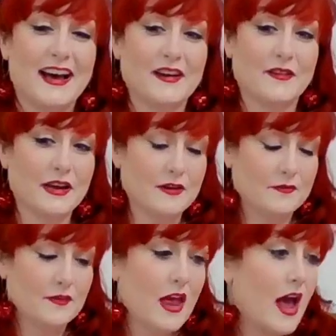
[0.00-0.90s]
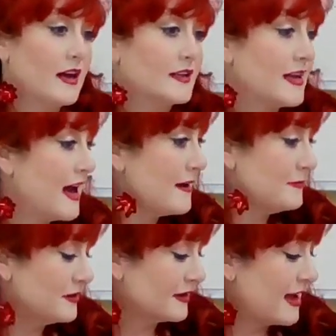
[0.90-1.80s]
Here we go.
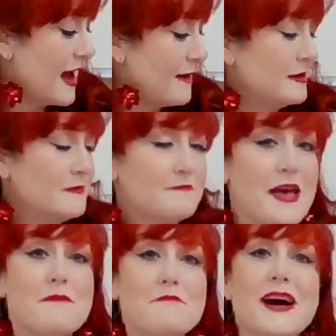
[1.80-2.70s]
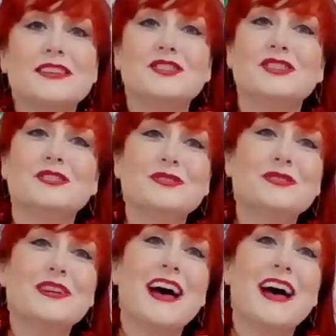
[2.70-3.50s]
Cobbler, cobbler, mend my shoe.